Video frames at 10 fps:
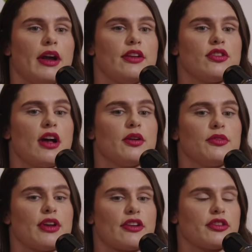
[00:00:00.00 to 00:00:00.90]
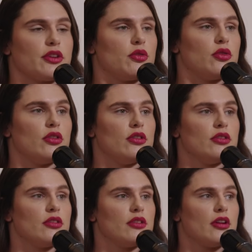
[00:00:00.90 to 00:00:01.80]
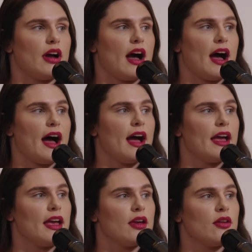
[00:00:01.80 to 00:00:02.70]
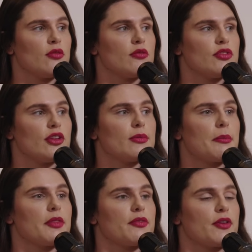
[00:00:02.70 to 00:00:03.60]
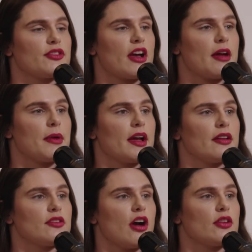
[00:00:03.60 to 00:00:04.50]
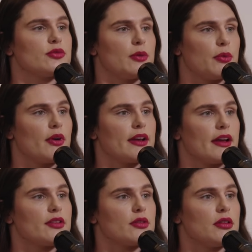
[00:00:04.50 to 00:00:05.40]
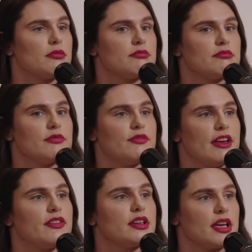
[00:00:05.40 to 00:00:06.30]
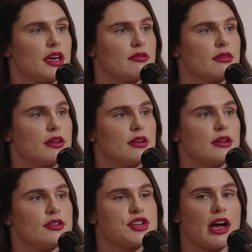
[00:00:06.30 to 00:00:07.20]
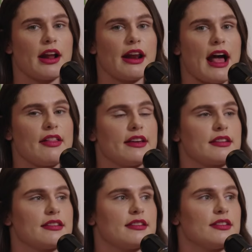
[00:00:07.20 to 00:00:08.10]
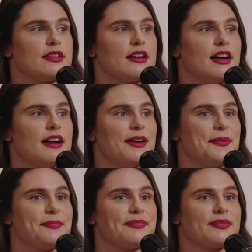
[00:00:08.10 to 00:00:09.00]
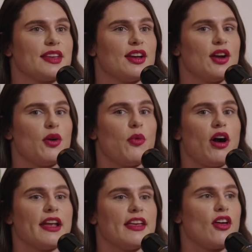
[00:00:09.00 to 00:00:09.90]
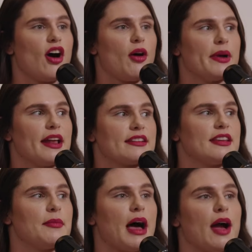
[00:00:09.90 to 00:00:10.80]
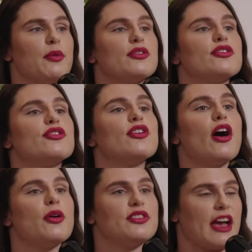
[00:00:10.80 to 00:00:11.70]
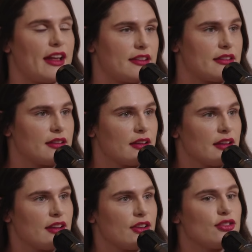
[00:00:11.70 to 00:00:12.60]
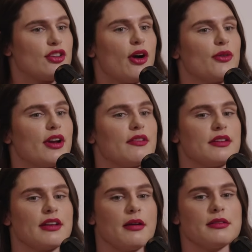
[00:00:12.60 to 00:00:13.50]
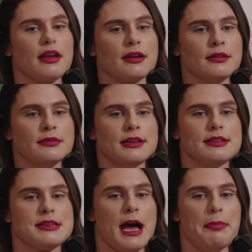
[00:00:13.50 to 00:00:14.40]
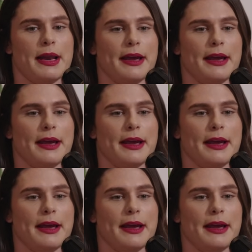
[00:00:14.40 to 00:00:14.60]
Adrianna was actually cool. I still remember the first time I talked to a boy in high school vividly. Shout out Alex. Walking in the hallway next to him, I was so tense, so nervous. I was like, "This is happening."